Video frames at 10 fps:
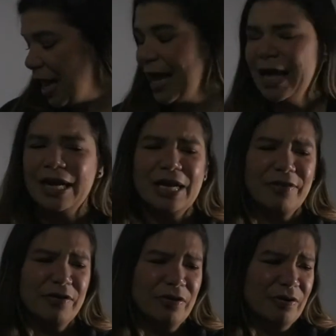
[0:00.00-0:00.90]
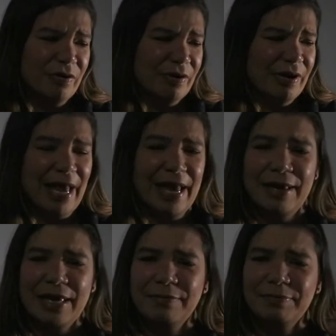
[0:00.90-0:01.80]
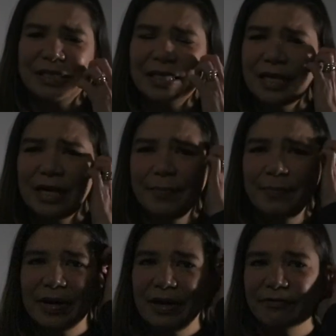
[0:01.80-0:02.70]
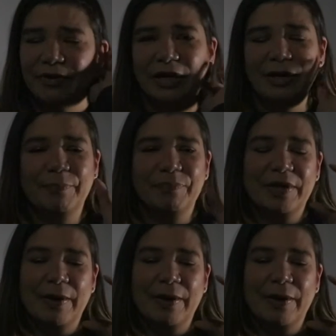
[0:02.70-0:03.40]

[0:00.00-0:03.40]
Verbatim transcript: I had another empty of, of um,